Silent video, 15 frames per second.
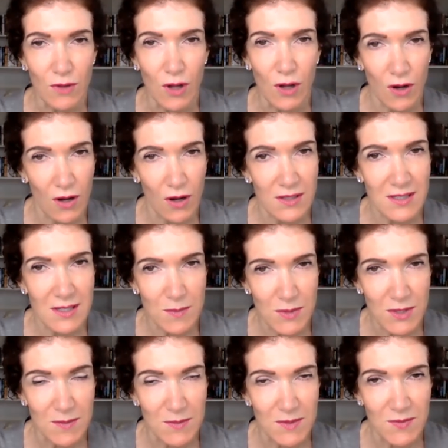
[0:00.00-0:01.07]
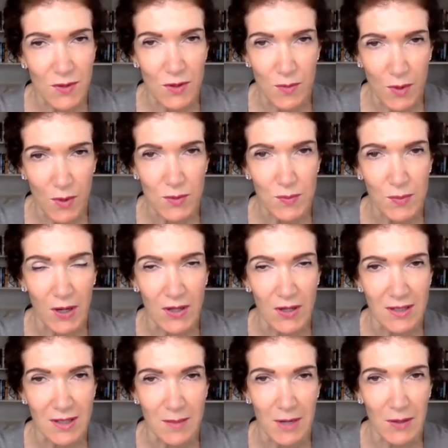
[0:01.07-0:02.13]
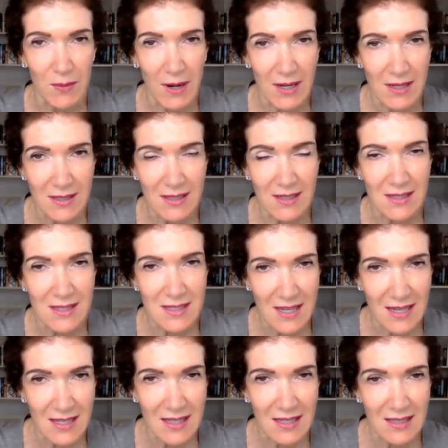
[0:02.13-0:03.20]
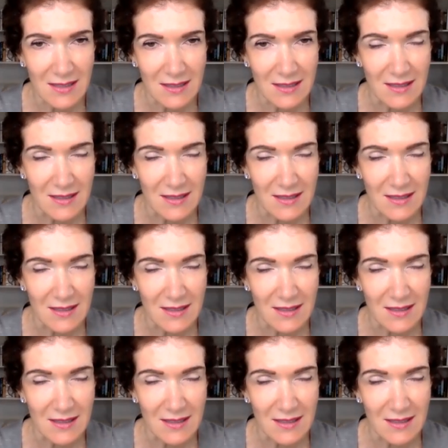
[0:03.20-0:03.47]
long haul symptoms for the most part. Am I right in saying that?